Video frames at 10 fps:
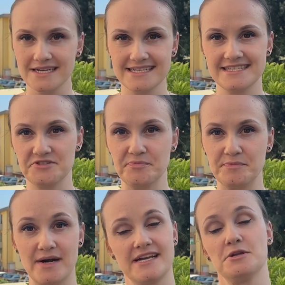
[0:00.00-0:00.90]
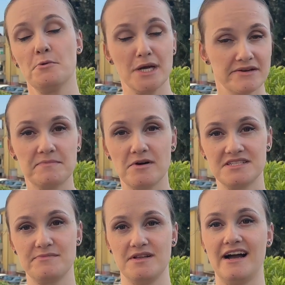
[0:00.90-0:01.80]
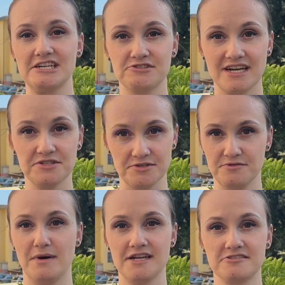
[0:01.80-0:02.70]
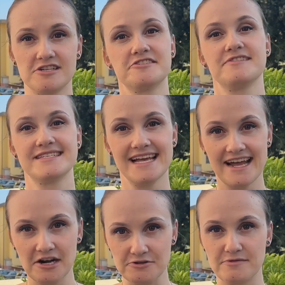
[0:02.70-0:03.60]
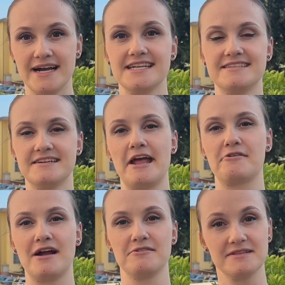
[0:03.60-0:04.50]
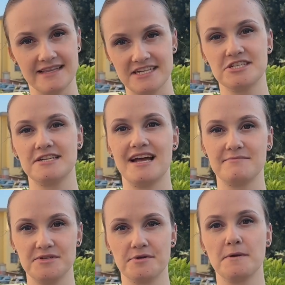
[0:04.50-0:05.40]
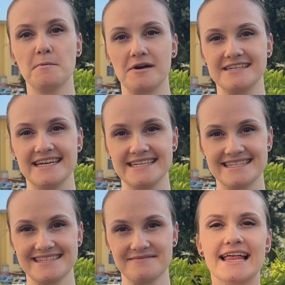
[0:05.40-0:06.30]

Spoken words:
in the supermarket. Whenever possible, I try to do my groceries right around lunchtime during work days.